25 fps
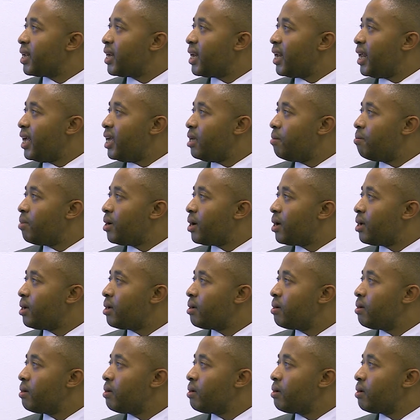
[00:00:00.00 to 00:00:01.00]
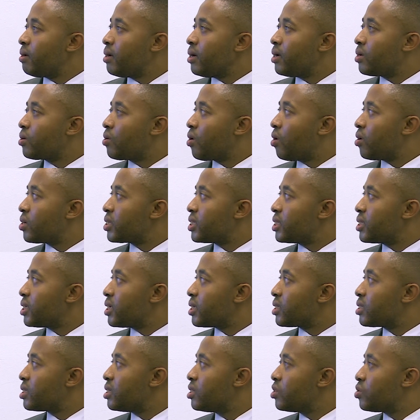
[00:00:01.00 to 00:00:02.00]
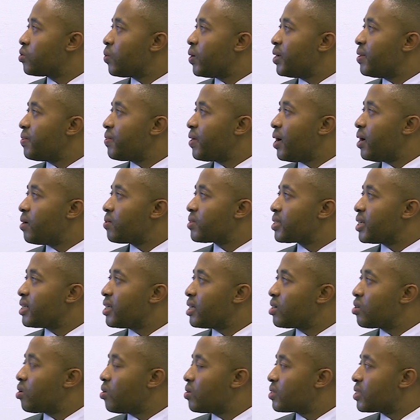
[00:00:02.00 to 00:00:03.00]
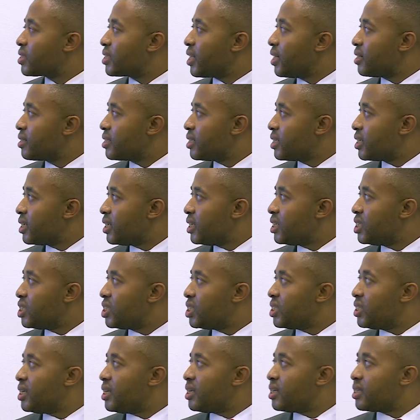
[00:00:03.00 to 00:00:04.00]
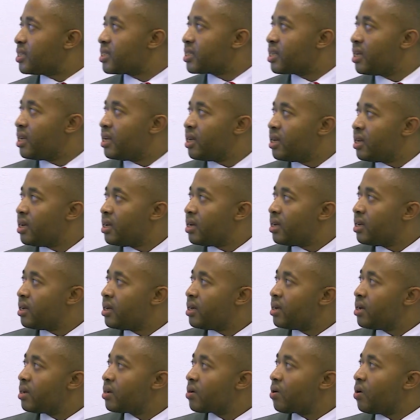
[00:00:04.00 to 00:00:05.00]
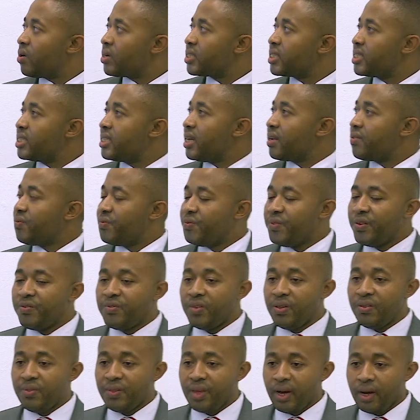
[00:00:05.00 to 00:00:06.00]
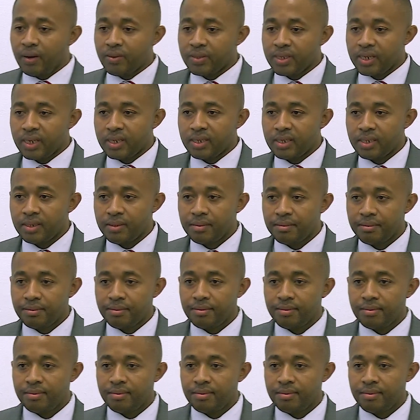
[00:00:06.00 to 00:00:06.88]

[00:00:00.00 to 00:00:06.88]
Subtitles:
The labor, it costed 20,000, and consulting engineers costed 15,000.